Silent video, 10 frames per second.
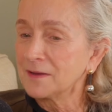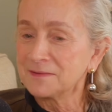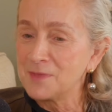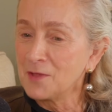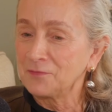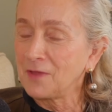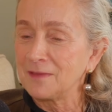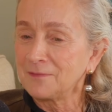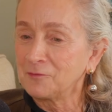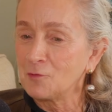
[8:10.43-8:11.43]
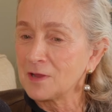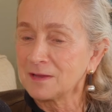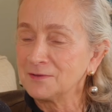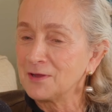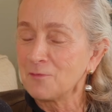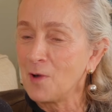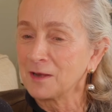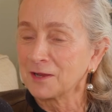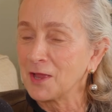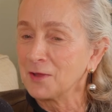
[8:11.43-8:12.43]
And in those days, I'm talking, a
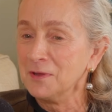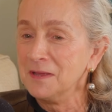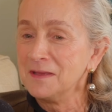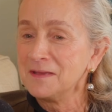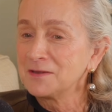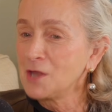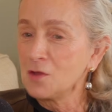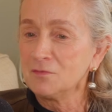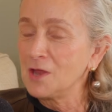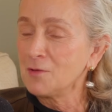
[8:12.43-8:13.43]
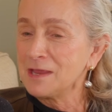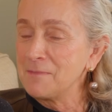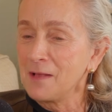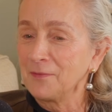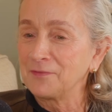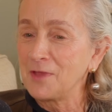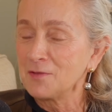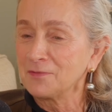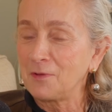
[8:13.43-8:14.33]
while ago, no emails, no.